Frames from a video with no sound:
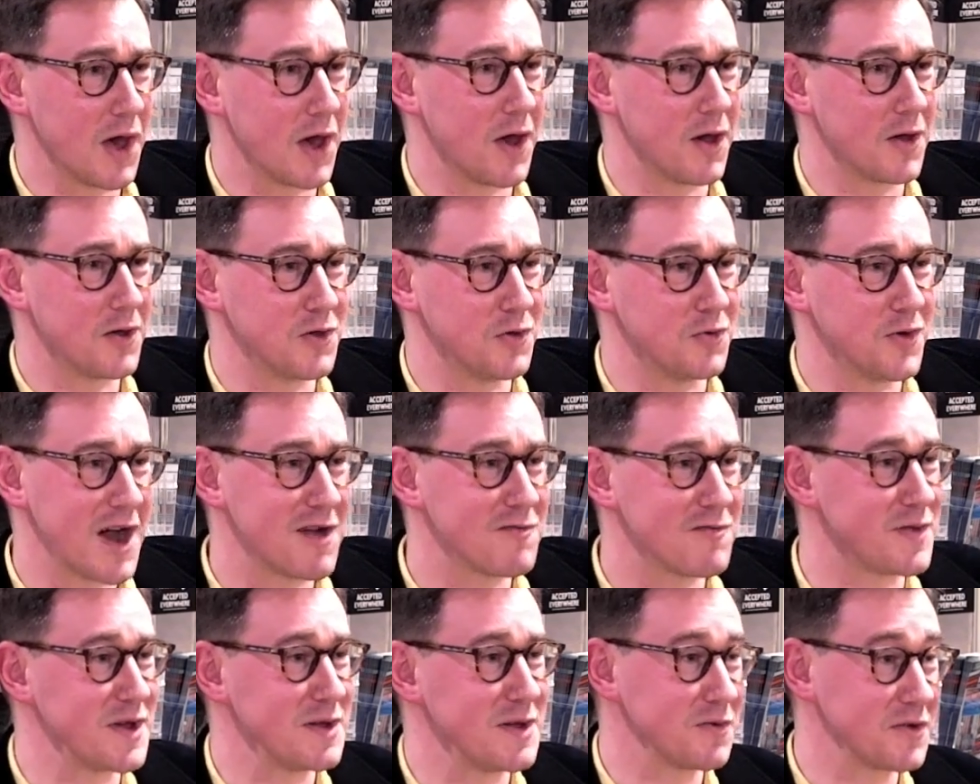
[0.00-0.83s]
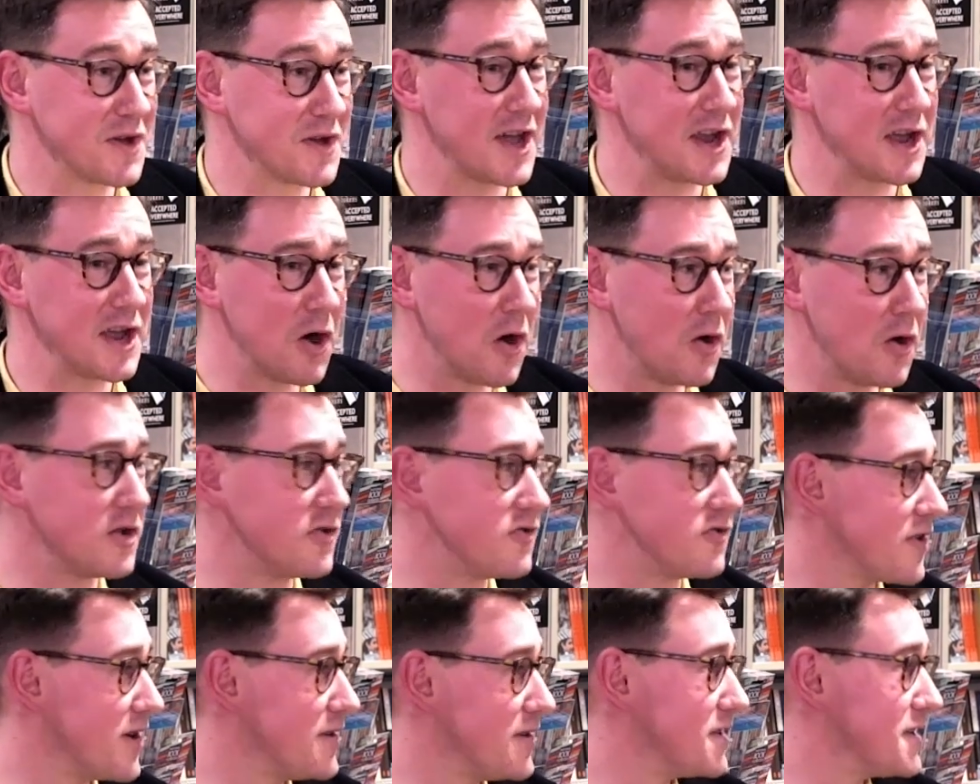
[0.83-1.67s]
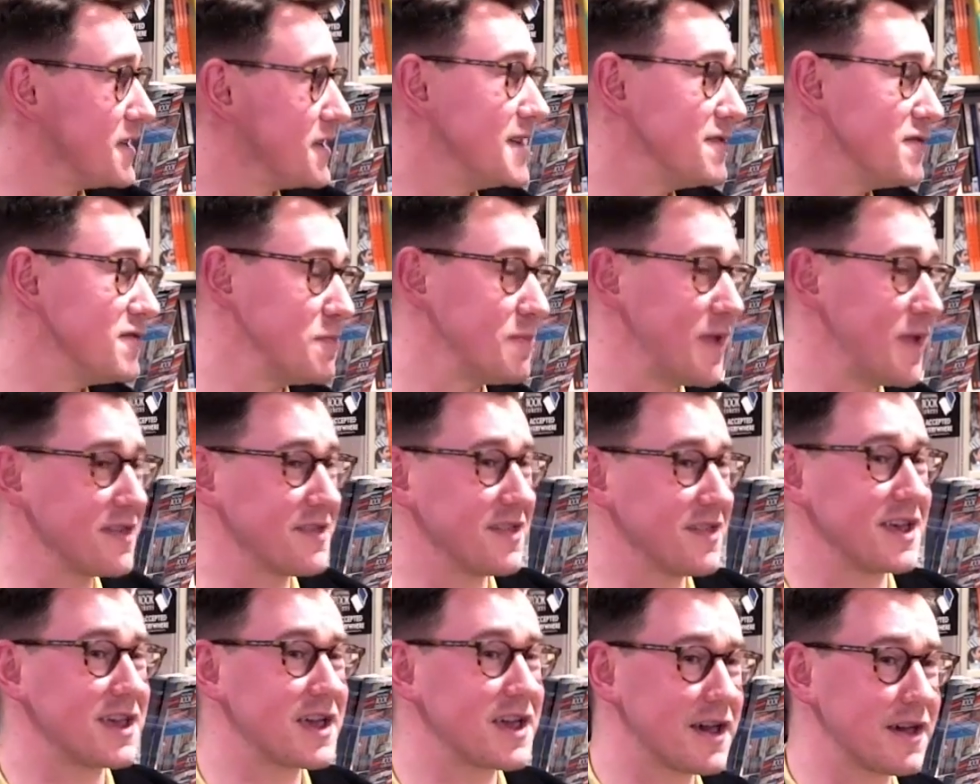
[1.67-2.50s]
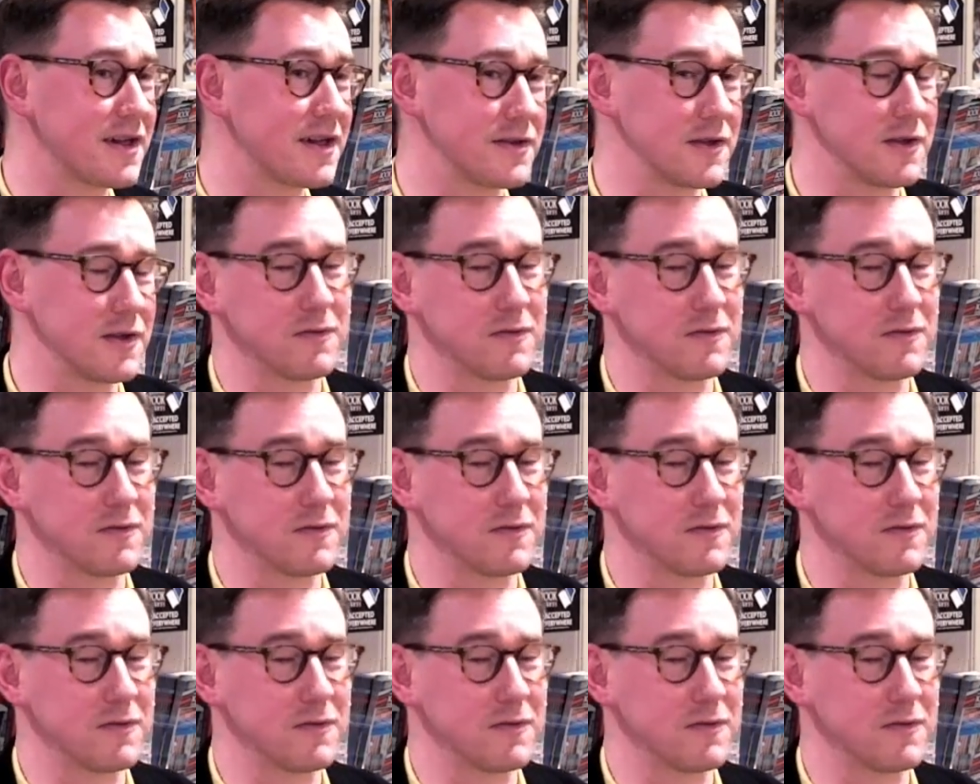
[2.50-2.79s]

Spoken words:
You have people getting on and trying to live the best they can,